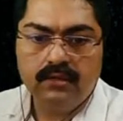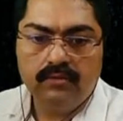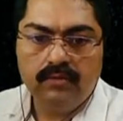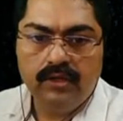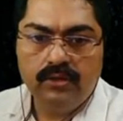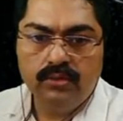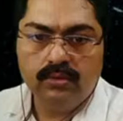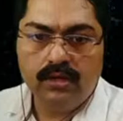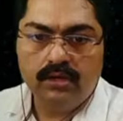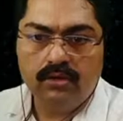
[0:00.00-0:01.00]
When you
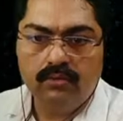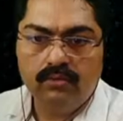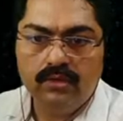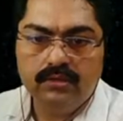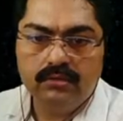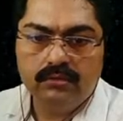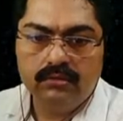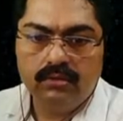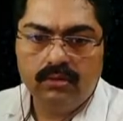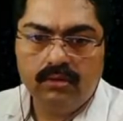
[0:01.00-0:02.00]
click on
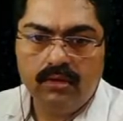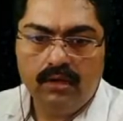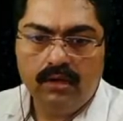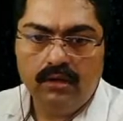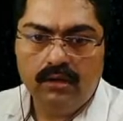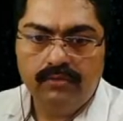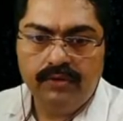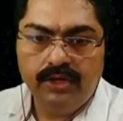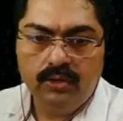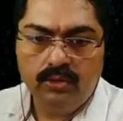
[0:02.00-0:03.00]
a
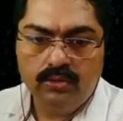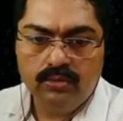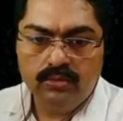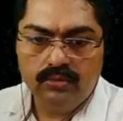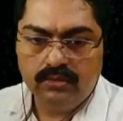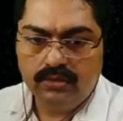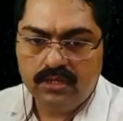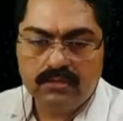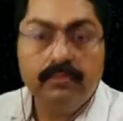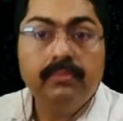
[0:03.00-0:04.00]
window, just
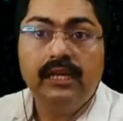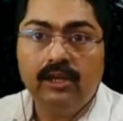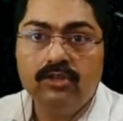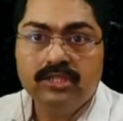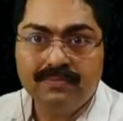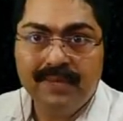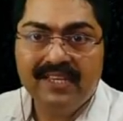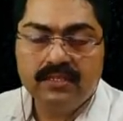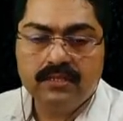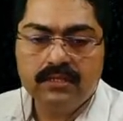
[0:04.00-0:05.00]
click on
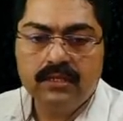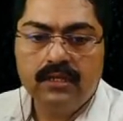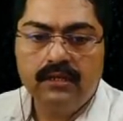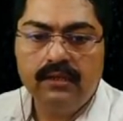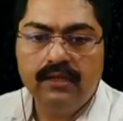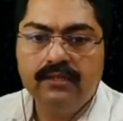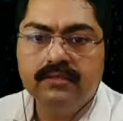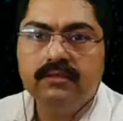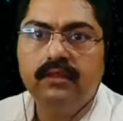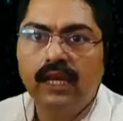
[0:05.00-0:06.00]
space like
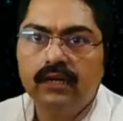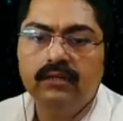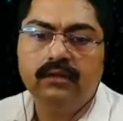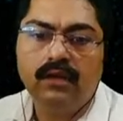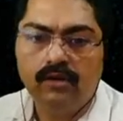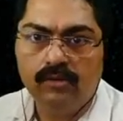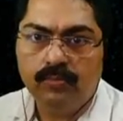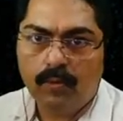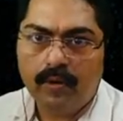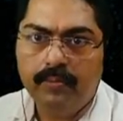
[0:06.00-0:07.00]
this, that will
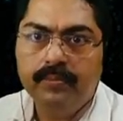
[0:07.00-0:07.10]
pop up.